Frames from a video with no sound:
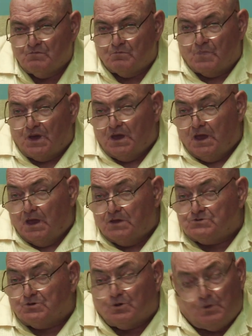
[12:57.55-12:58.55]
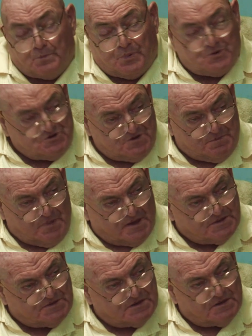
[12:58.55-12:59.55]
major
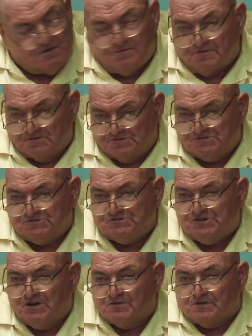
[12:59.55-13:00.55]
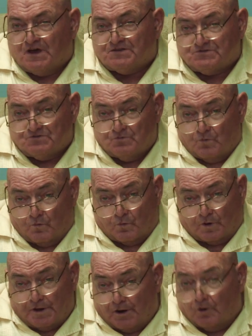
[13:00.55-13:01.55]
perspective that's
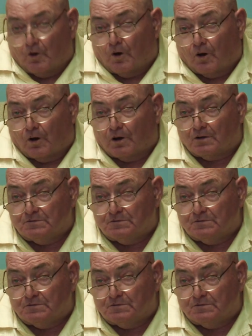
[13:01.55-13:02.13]
way long,